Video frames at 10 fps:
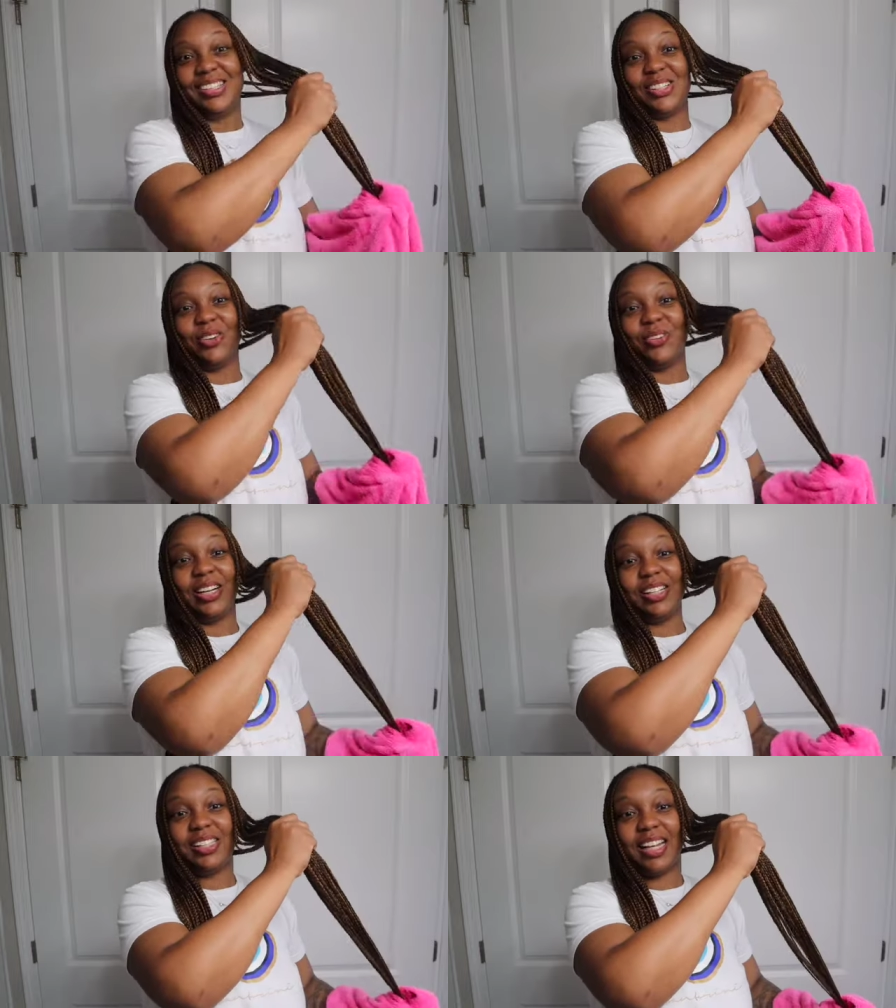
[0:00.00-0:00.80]
so
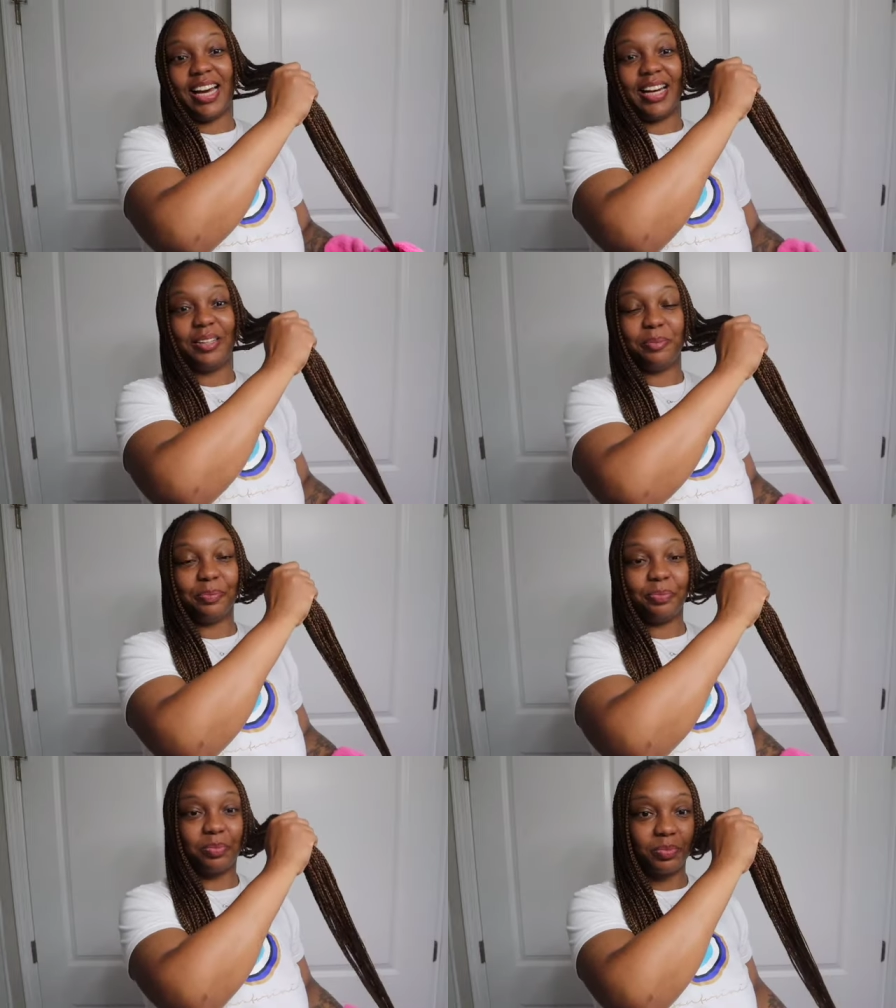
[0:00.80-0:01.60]
there's that
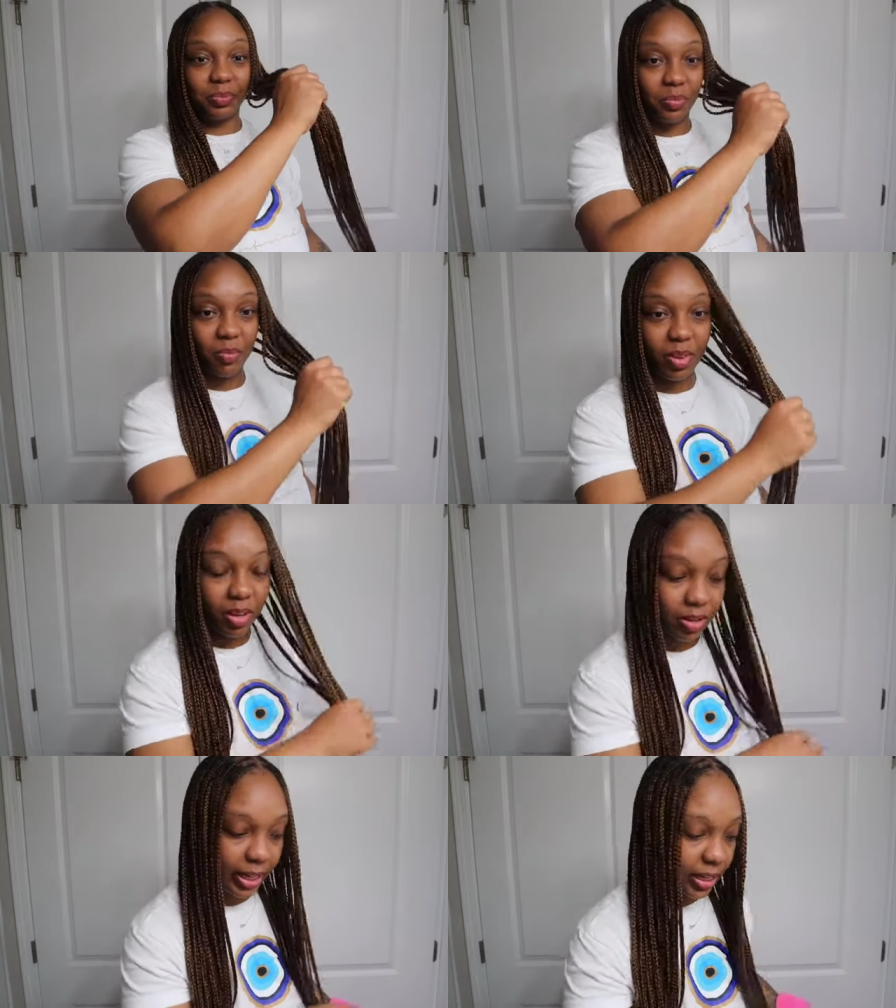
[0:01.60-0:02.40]

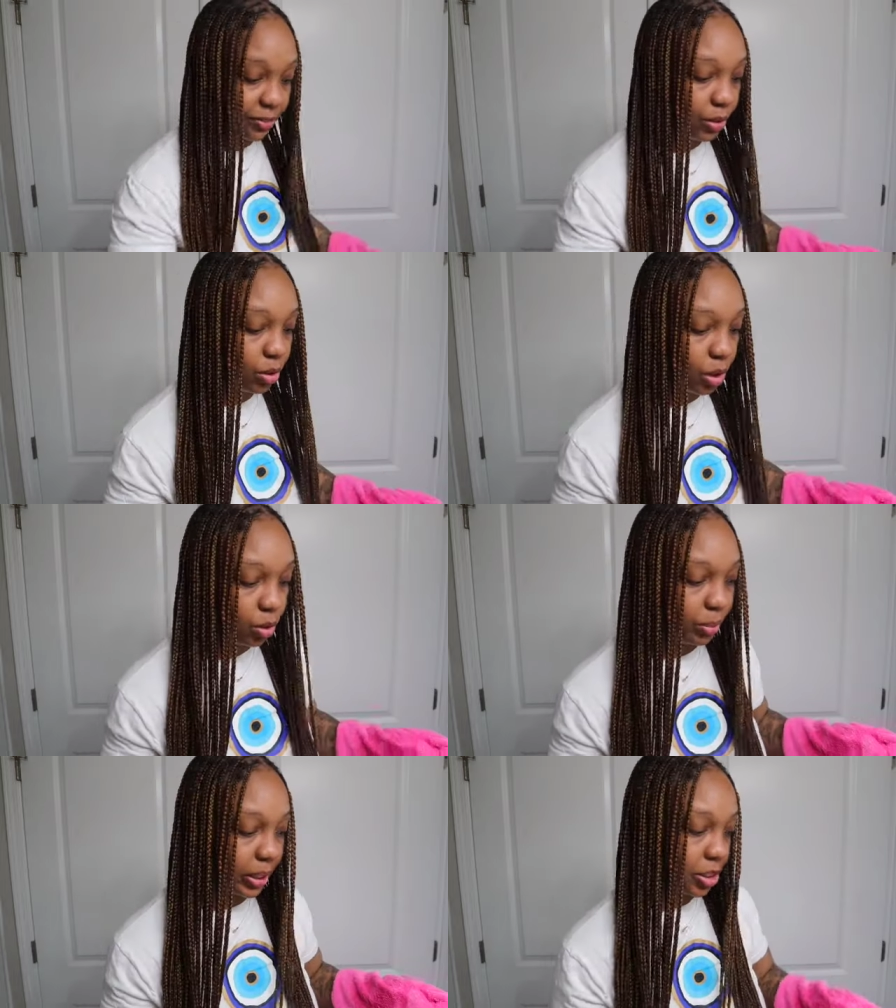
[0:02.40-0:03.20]
like if you
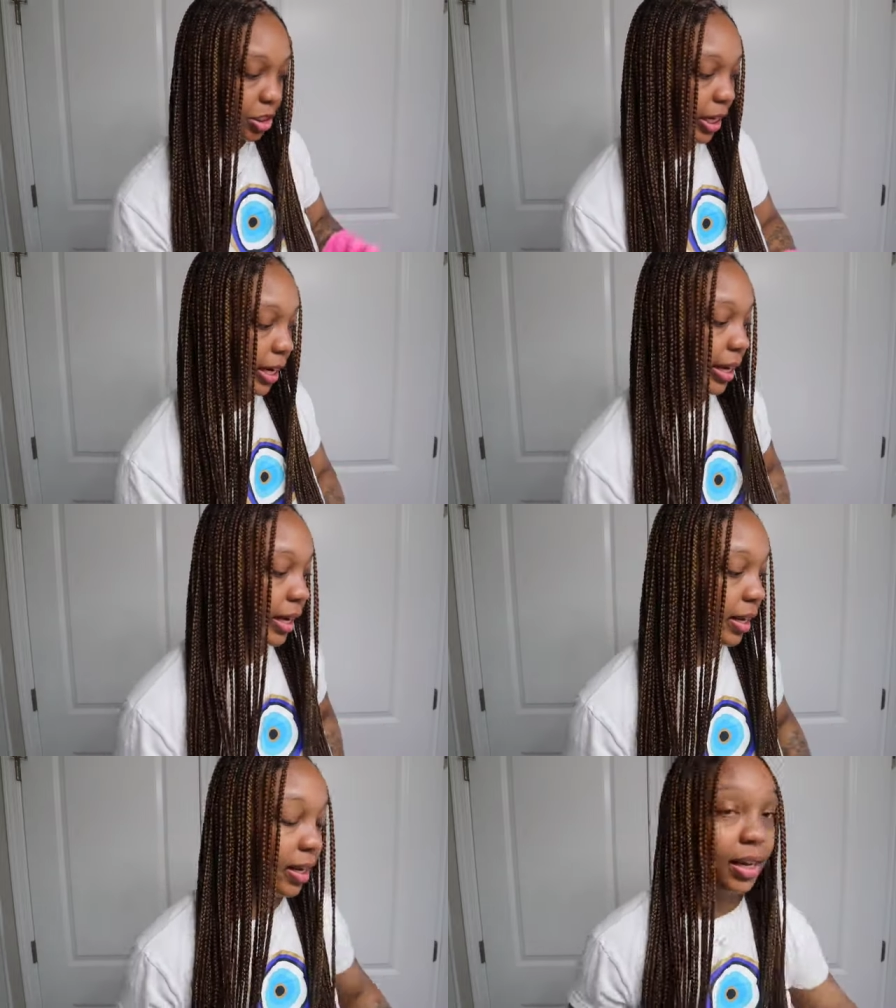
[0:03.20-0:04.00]
know me and
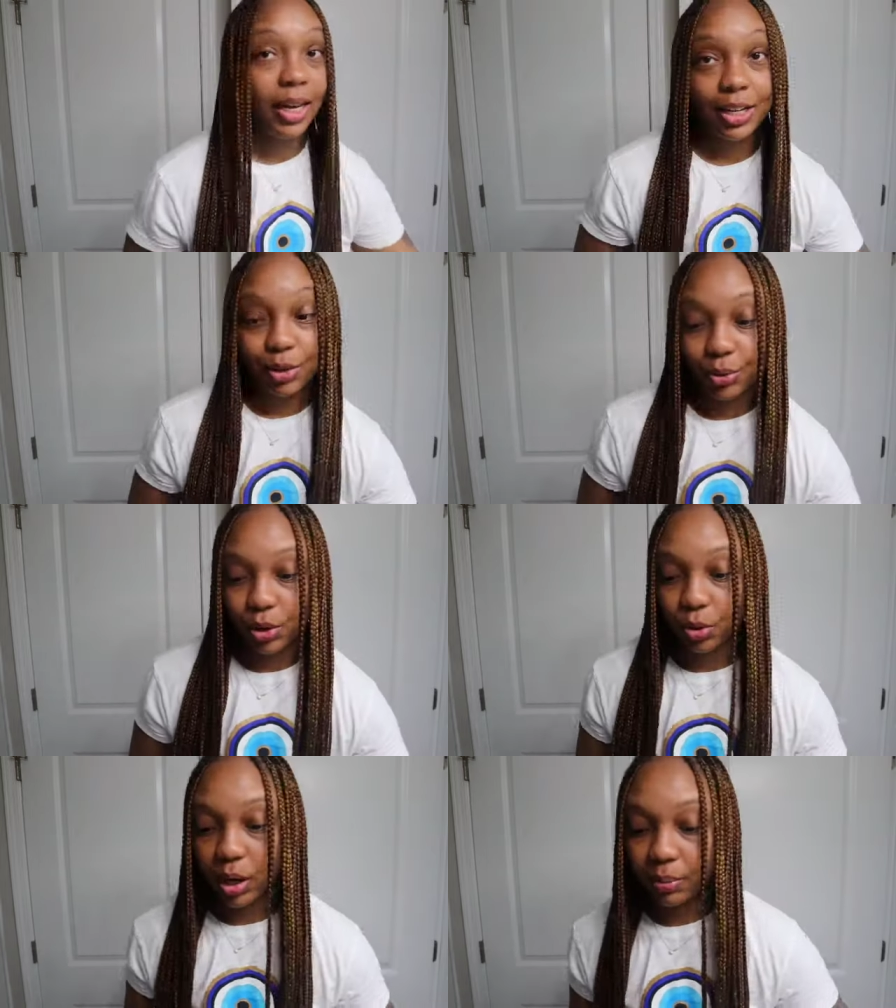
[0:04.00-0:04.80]
Shy you
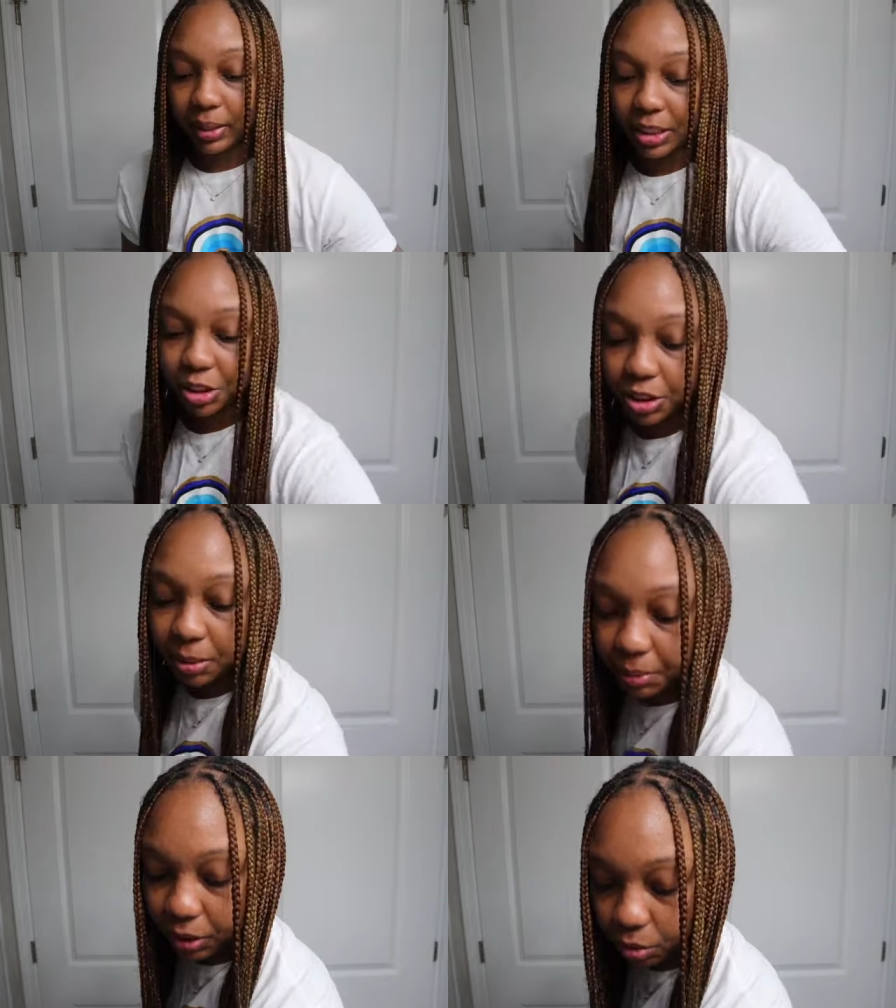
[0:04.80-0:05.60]
know our
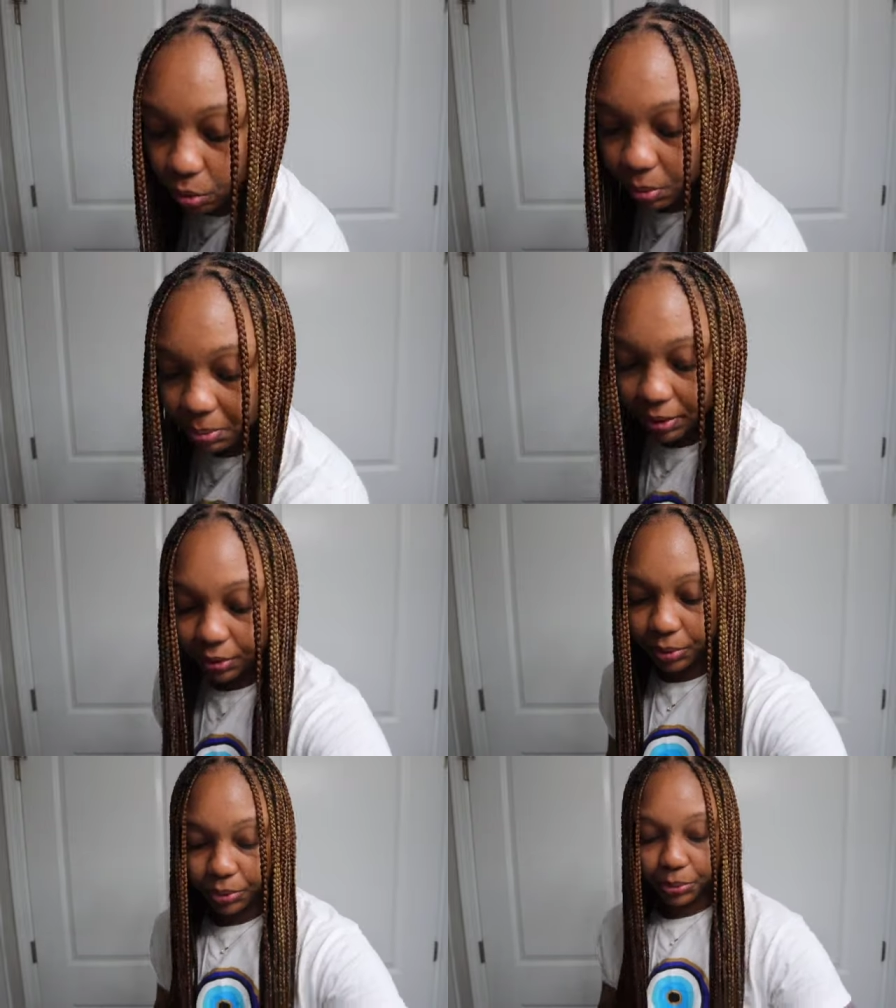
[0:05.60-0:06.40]
relationship you know what we've been
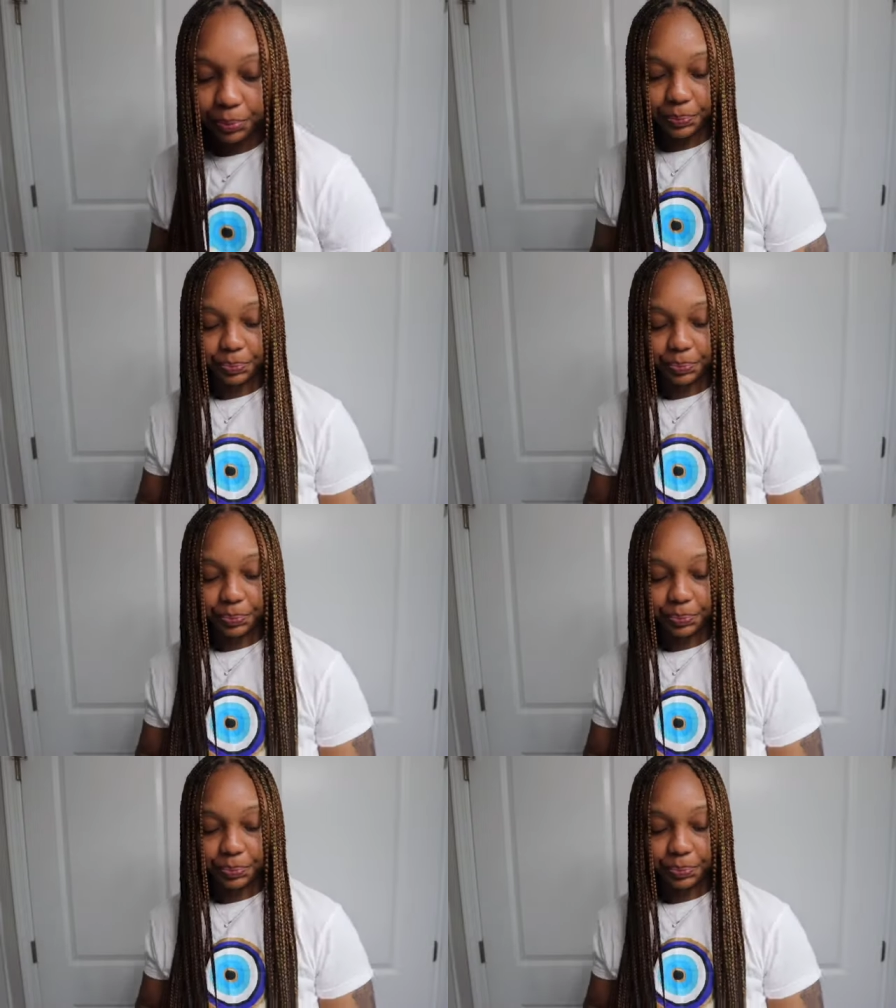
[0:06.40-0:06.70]
through